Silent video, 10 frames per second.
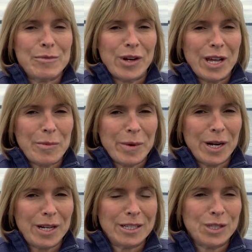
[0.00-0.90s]
Monique
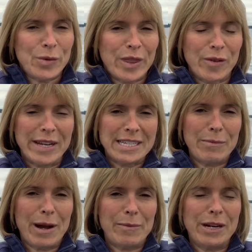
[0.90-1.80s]
Burns with Great Day
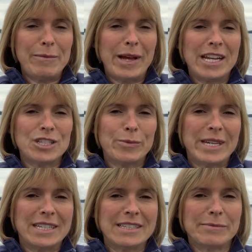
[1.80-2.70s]
Property
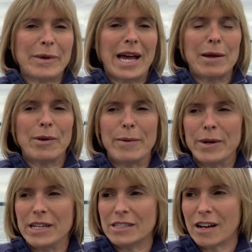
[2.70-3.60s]
Management. My
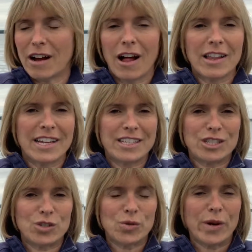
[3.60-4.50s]
properties are all in
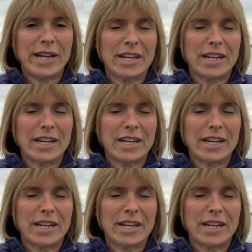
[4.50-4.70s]
Detroit.